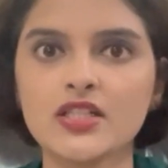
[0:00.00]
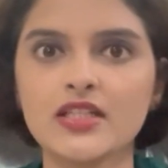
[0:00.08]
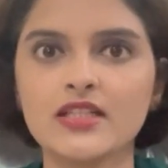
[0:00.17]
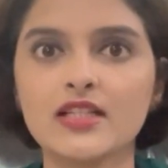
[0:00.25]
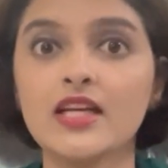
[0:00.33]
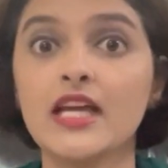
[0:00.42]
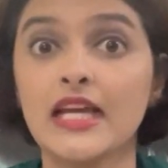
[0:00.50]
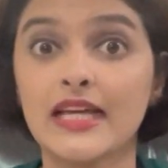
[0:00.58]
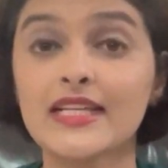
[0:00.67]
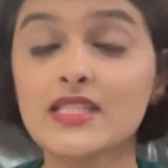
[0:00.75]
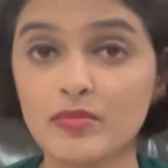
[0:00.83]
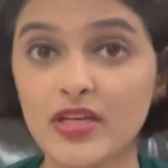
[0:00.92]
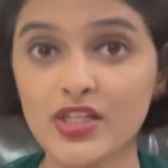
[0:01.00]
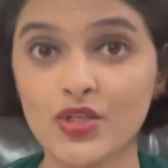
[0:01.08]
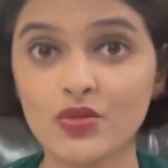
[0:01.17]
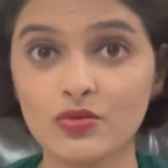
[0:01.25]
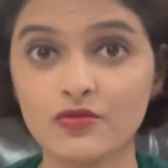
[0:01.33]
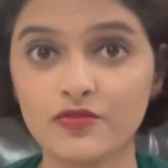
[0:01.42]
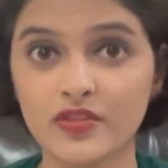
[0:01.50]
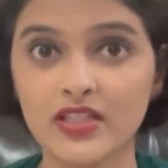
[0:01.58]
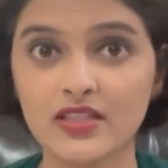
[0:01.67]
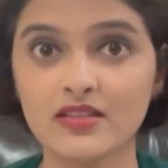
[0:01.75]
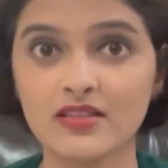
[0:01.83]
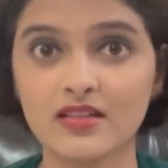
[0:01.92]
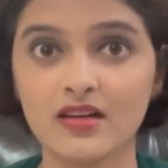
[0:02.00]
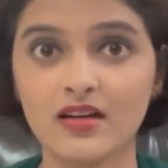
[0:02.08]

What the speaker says: it is making you feel